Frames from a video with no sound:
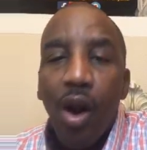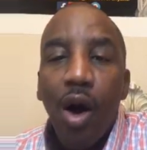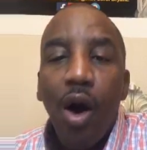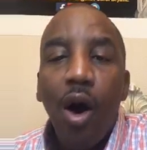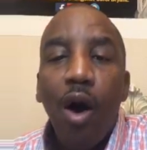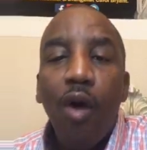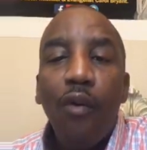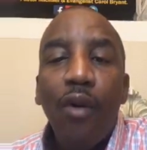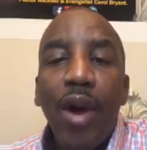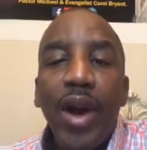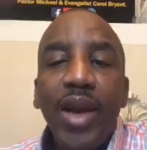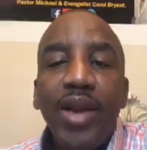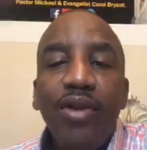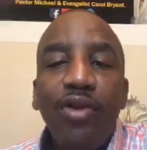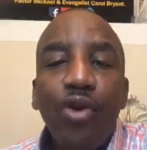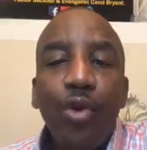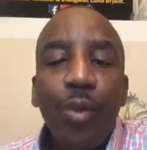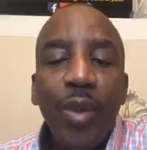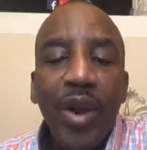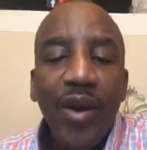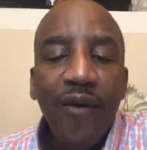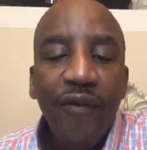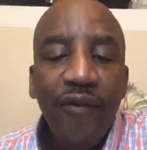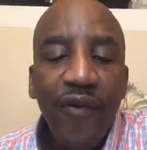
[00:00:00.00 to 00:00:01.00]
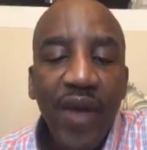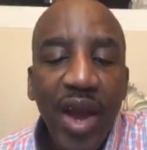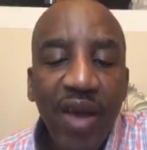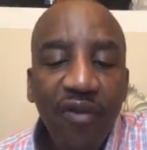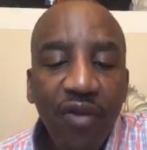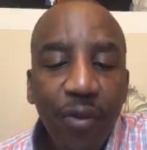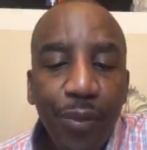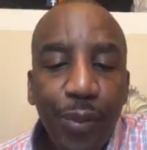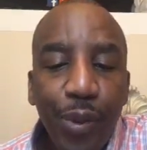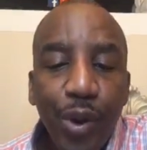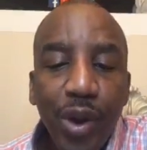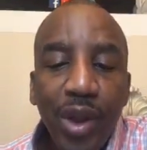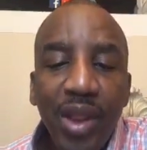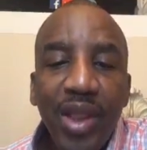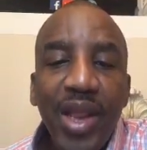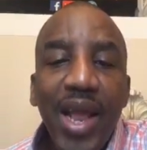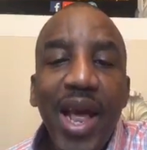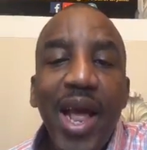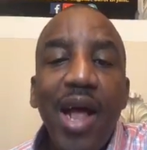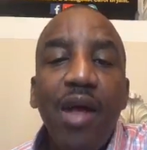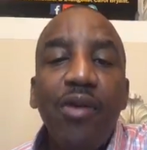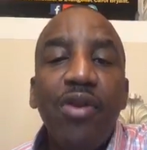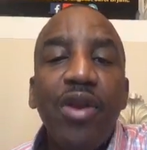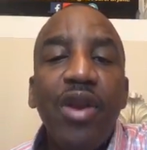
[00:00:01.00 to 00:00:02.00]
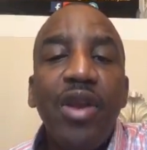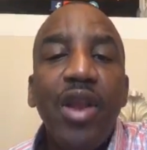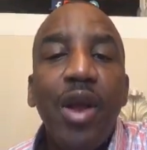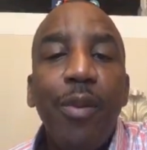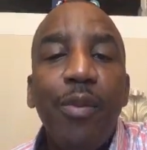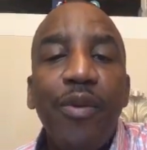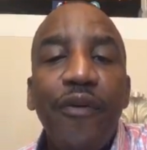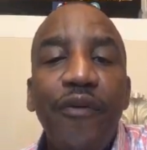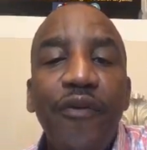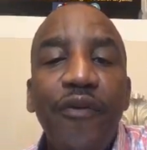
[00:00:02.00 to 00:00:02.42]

All right, do me a favor. Put down the number